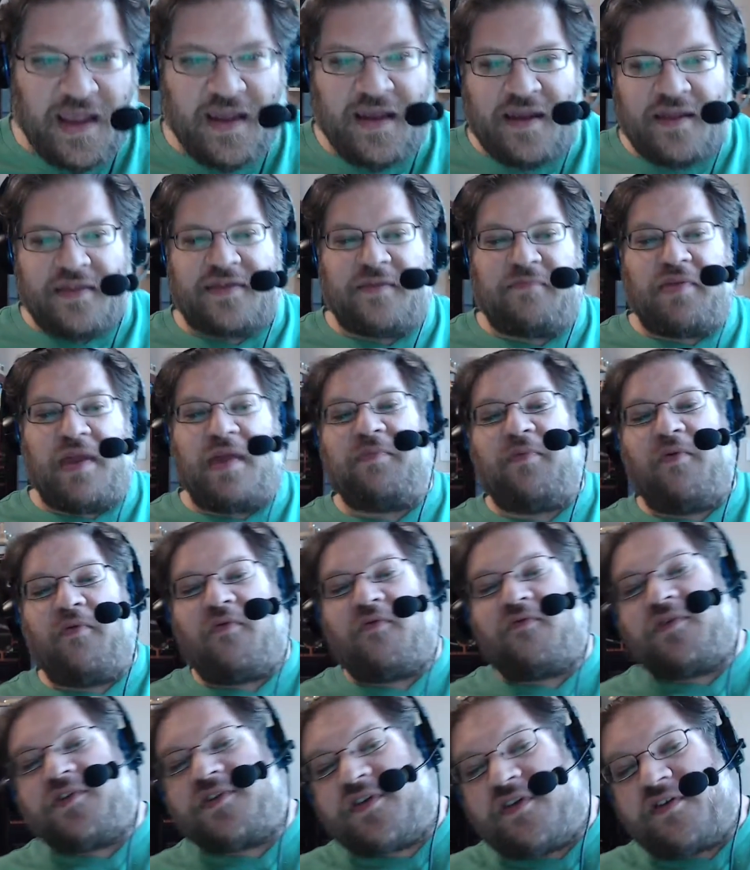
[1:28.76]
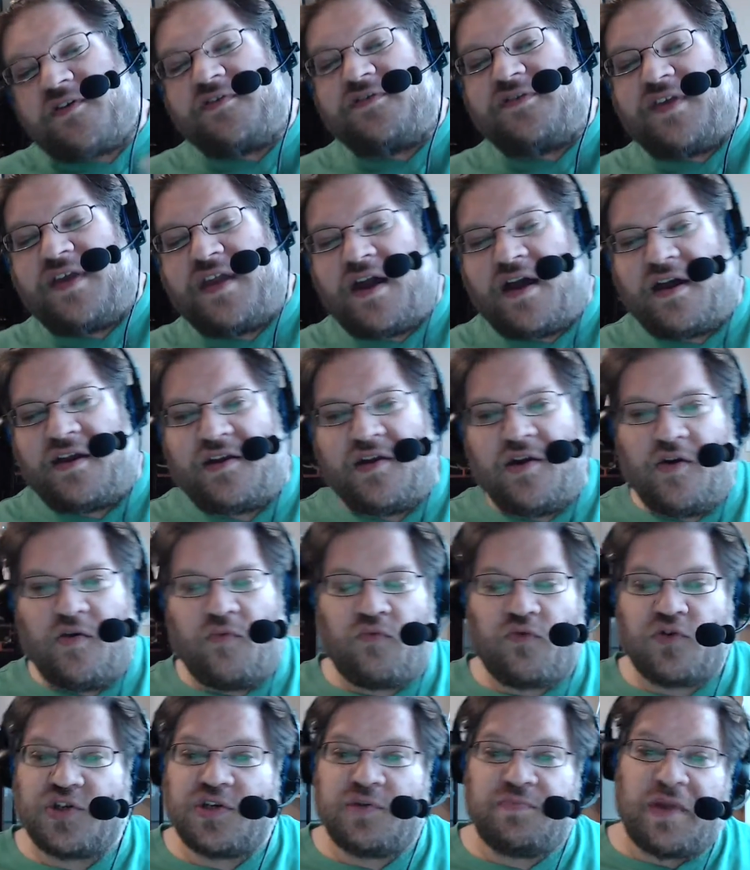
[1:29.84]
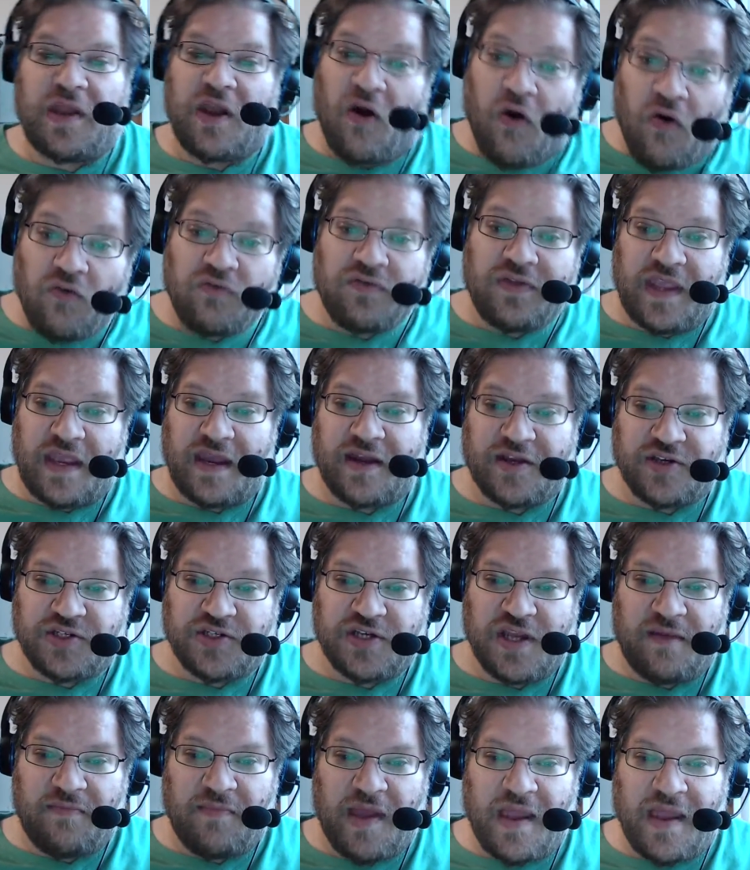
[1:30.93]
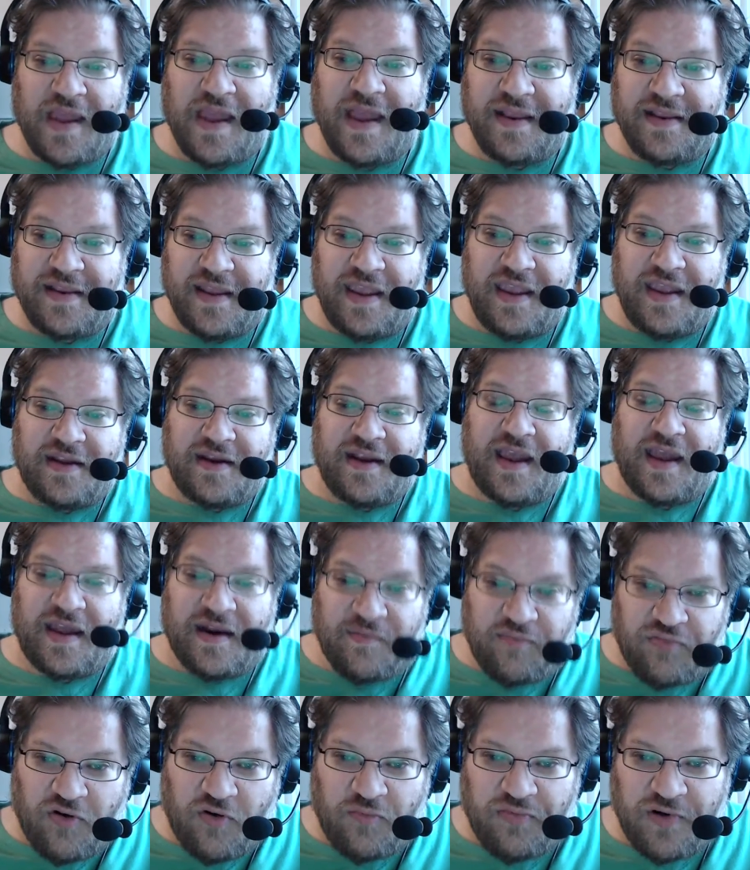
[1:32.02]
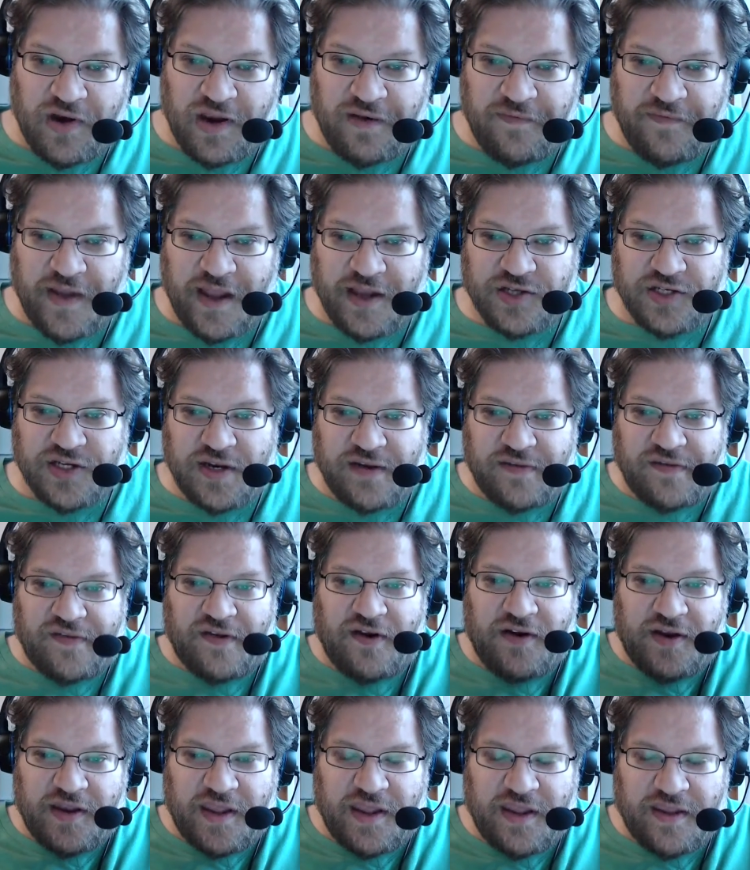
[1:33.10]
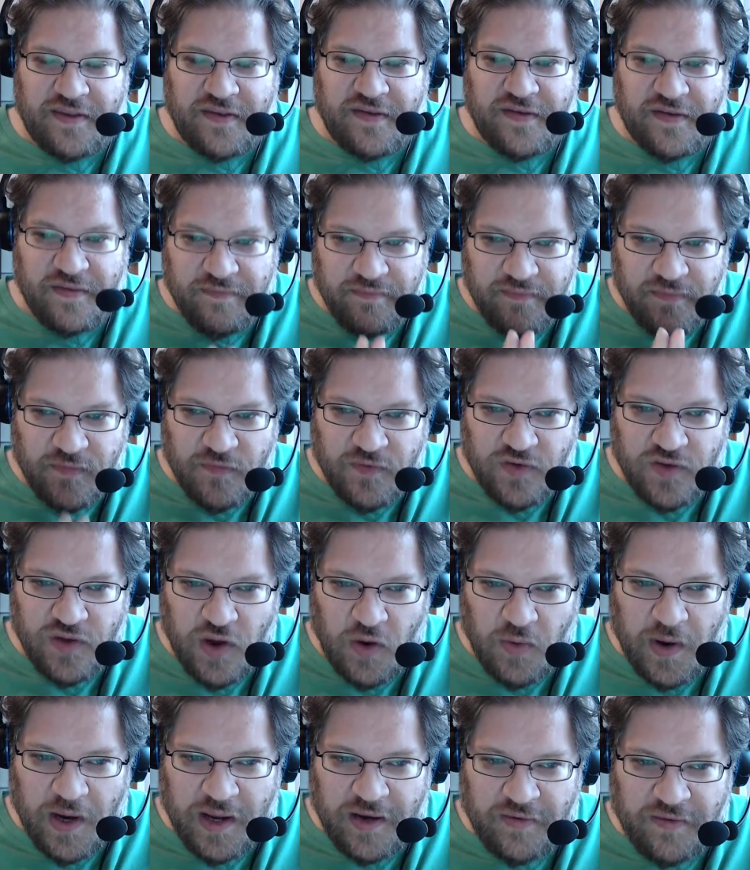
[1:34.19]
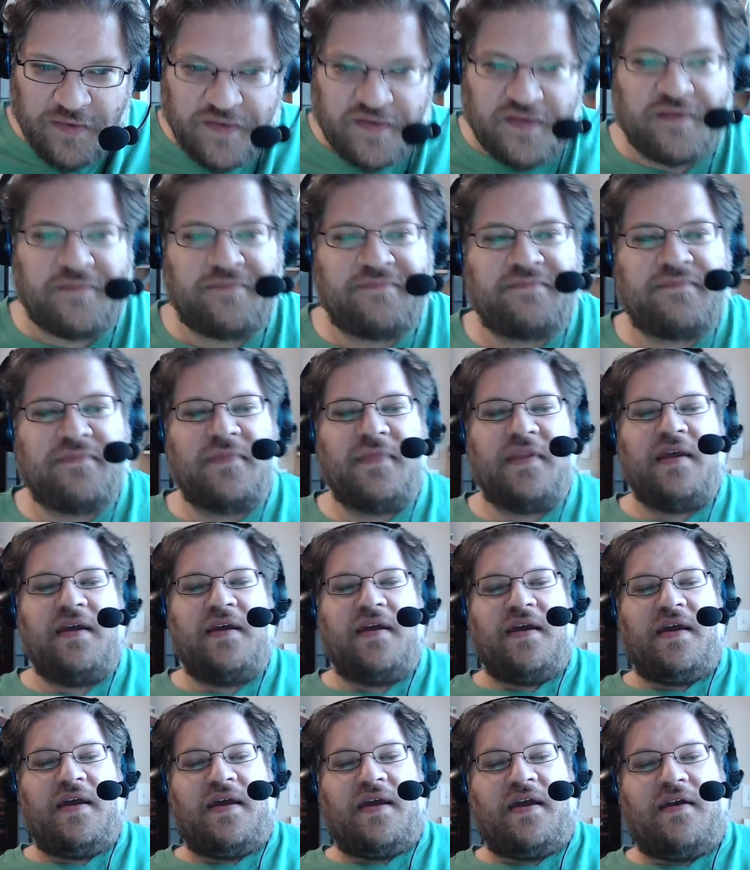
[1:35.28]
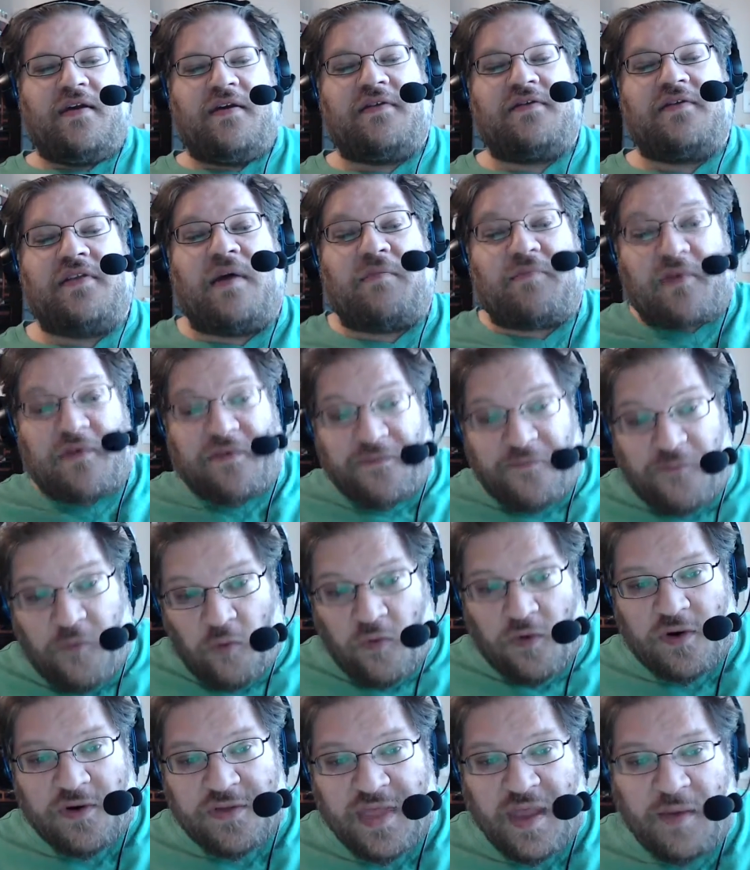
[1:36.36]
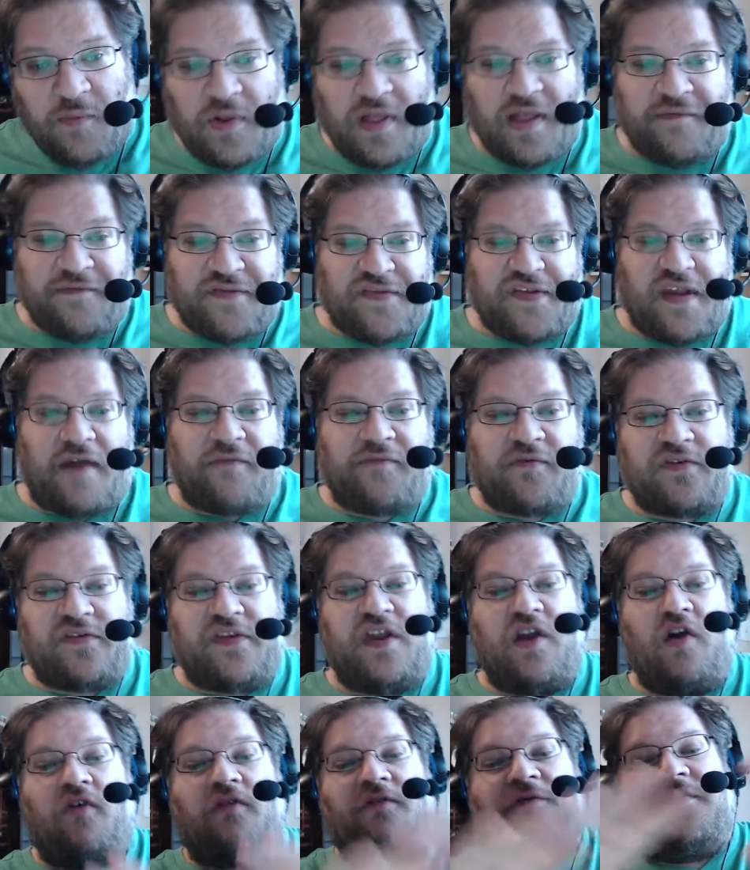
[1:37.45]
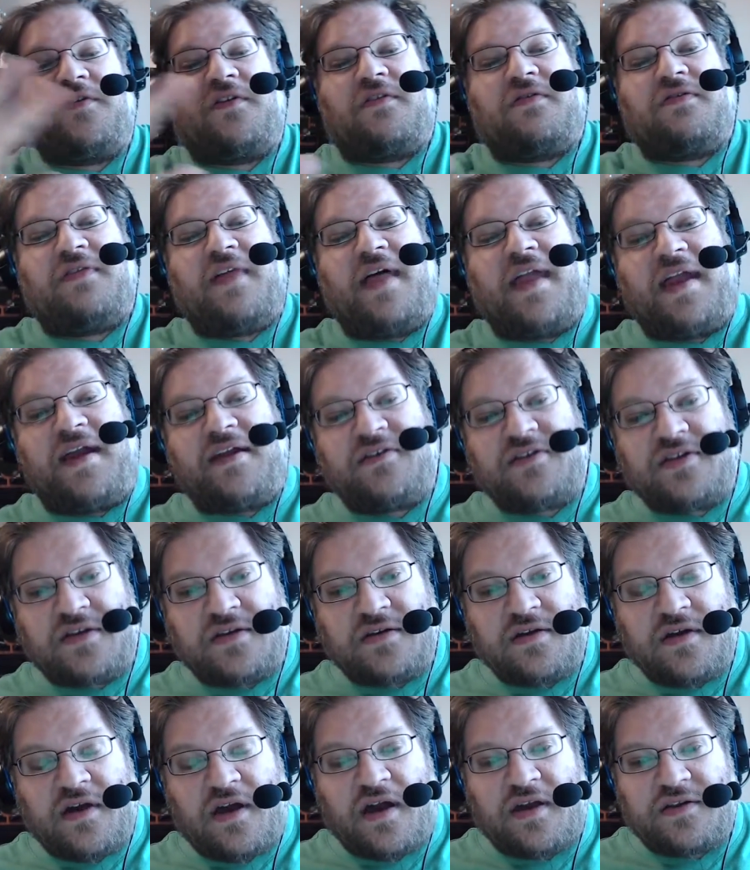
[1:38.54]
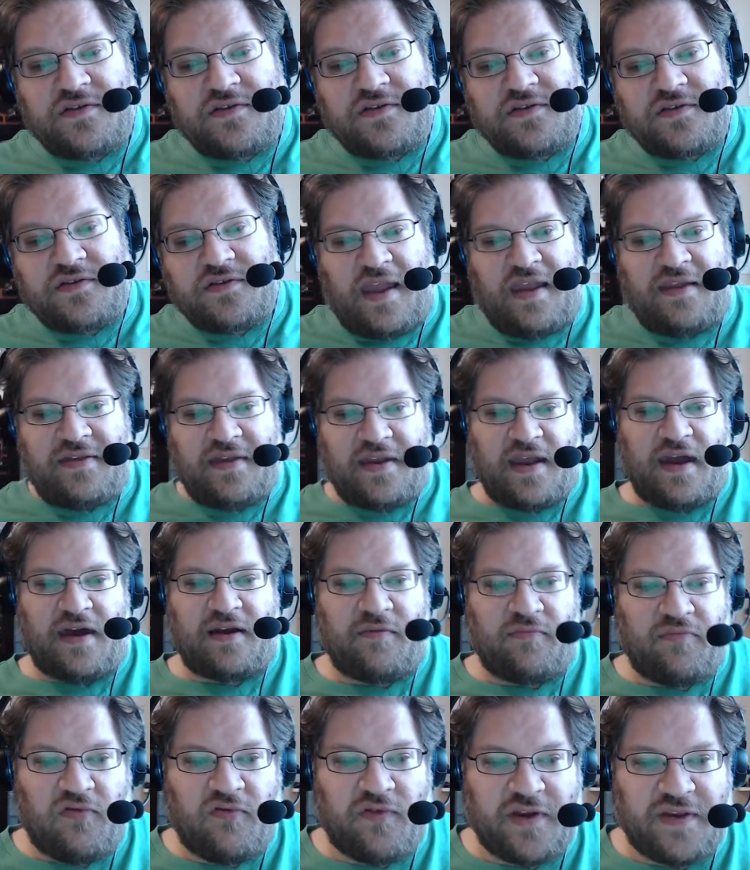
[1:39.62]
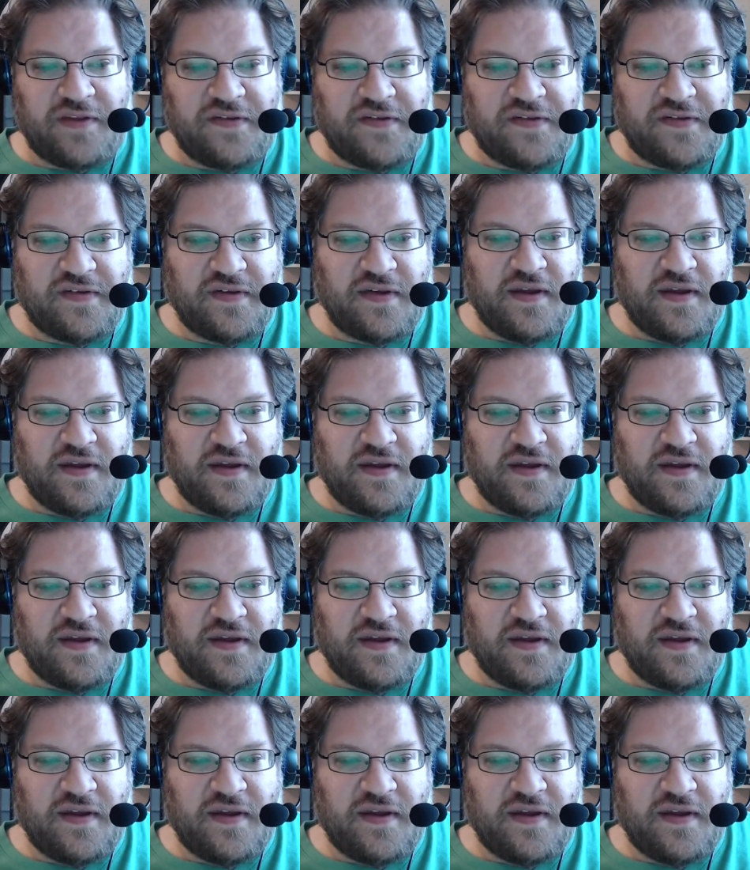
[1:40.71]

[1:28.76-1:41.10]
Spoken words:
the people will return to God, worshiping only Hashem and in an appropriate fashion. Sorry, kids, no idols. Number 4, they will have sovereignty over the land under the king that God appoints.